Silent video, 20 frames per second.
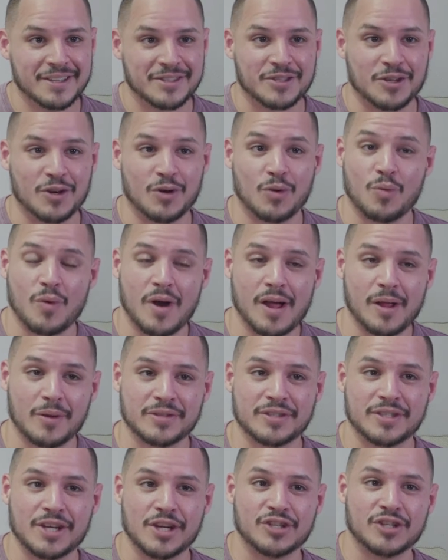So while I
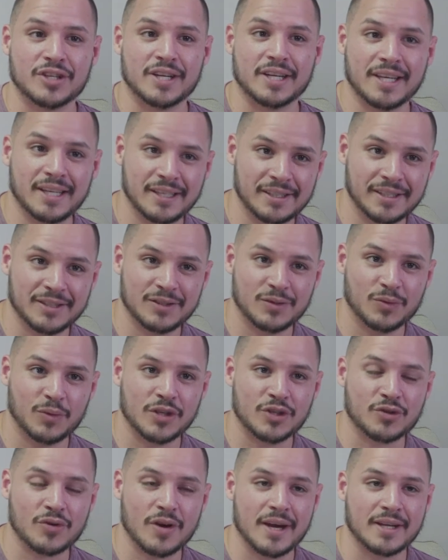was stationed in England,
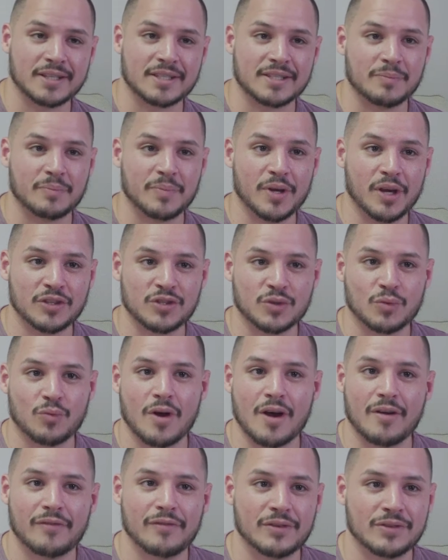we tried some Belgian
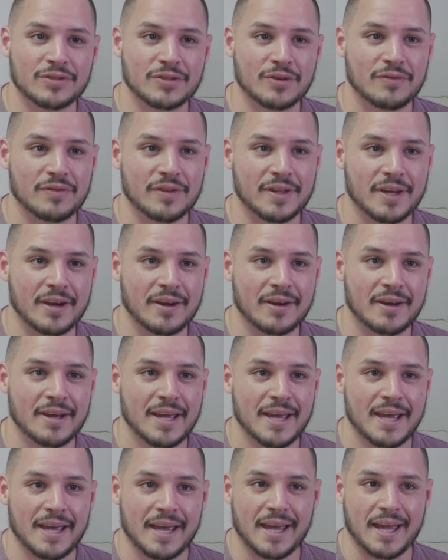waffles over there,
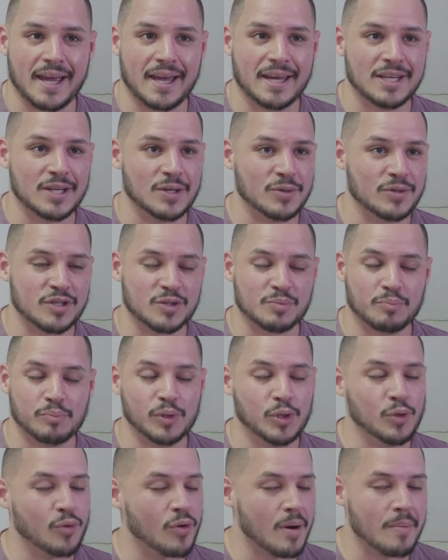and it just
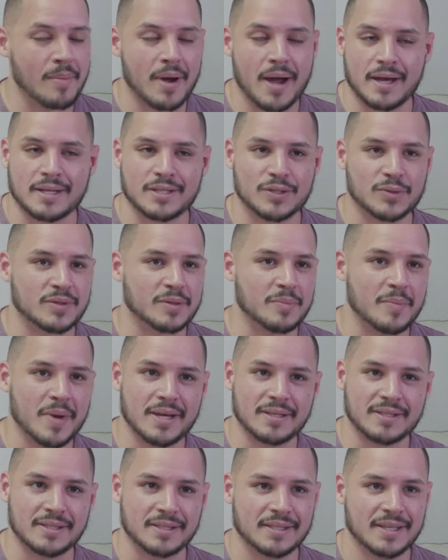blew our minds. It was
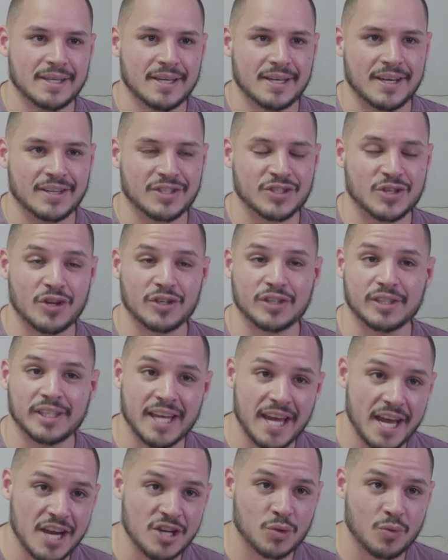amazing. It's called the
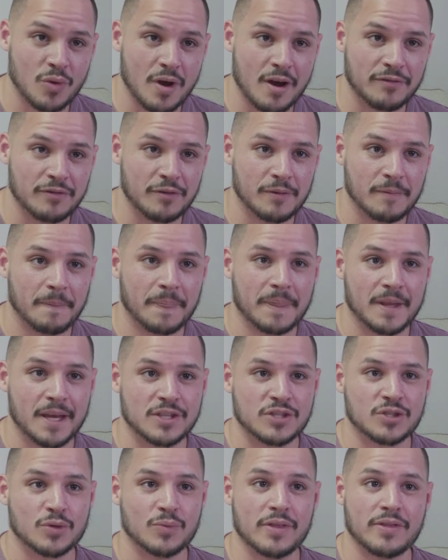Liège waffle,
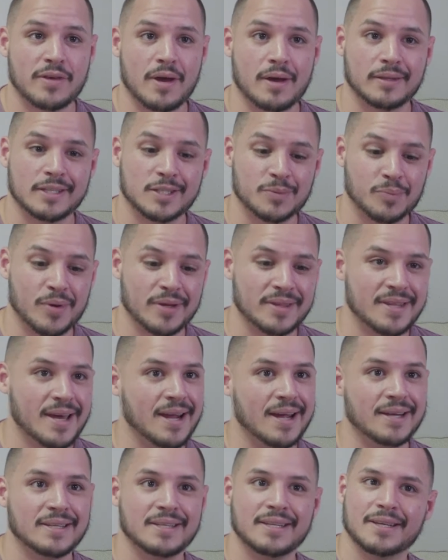and so we thought, let's bring
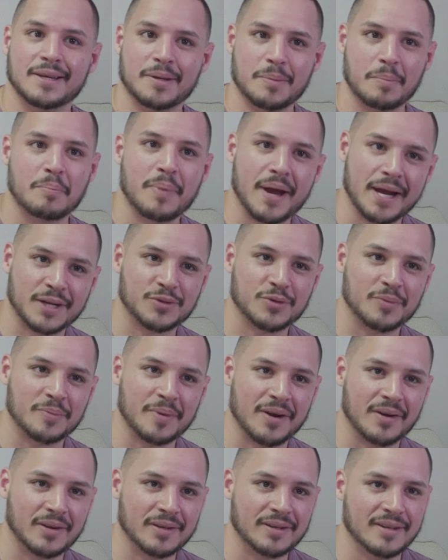that idea back to
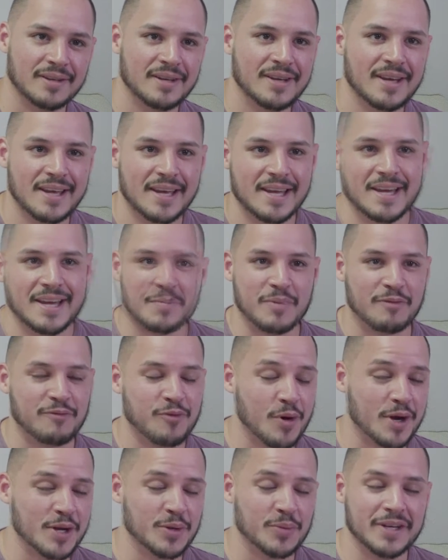America.
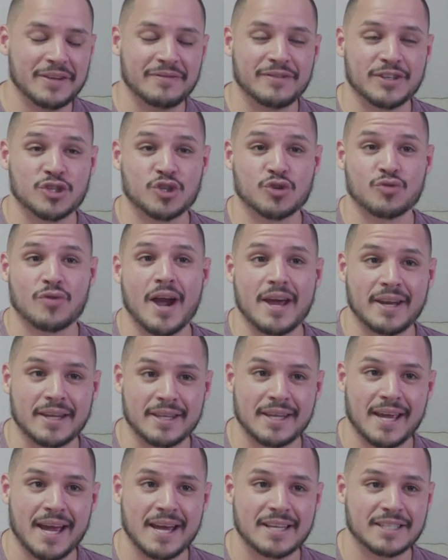Before anyone even tried
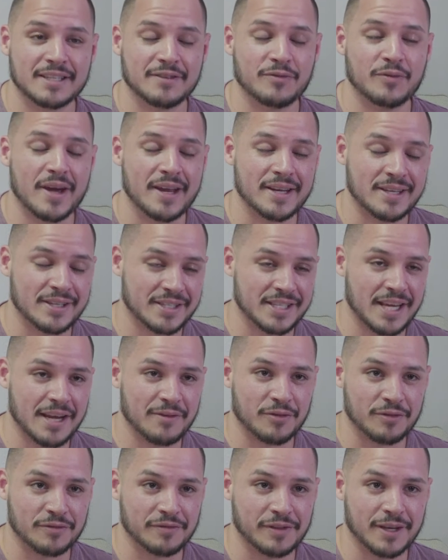it, they asked if we had any
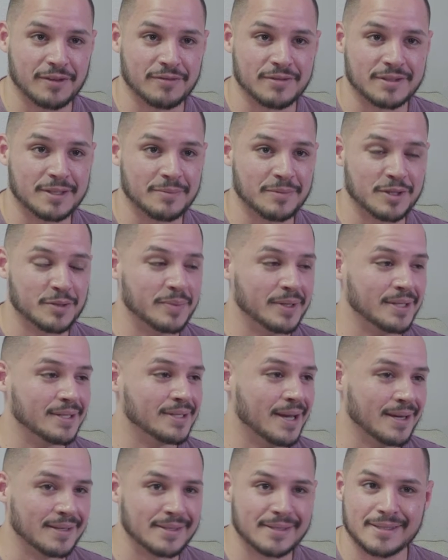savory flavors. That must be a
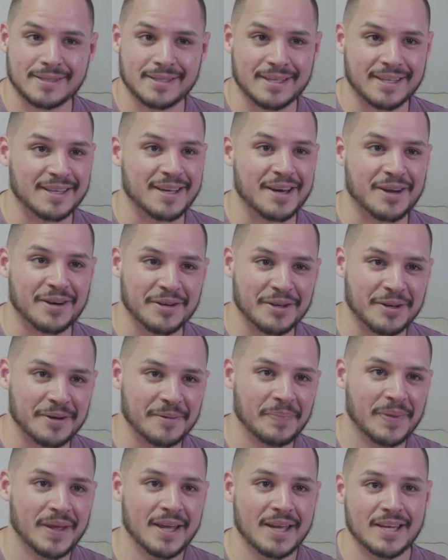Texas thing, I don't
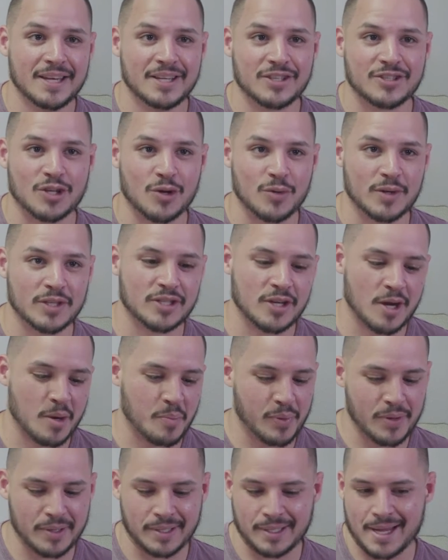know. So we
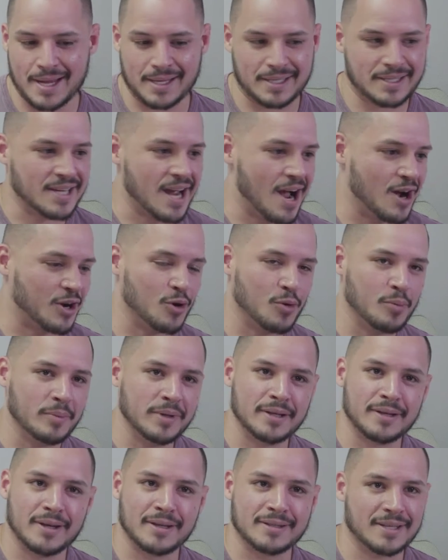started putting like taco
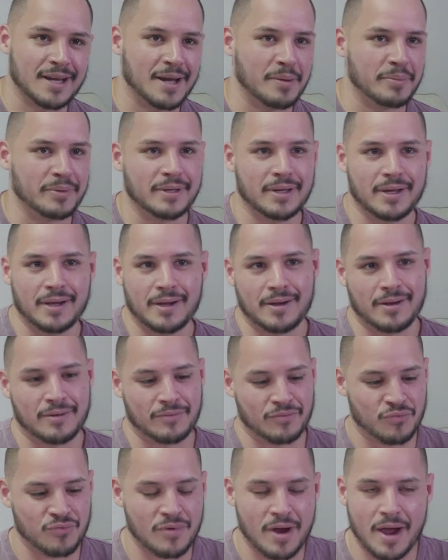meat on top of there
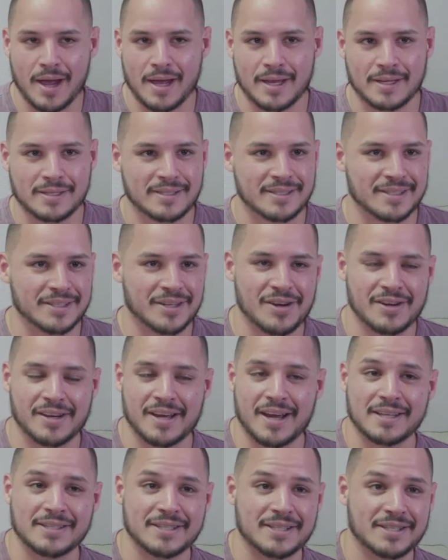and rice and all
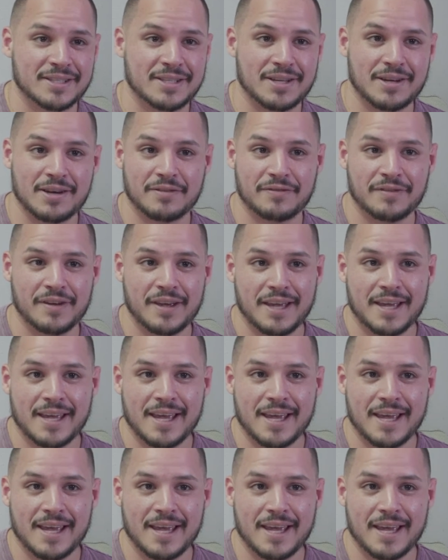kinds of stuff.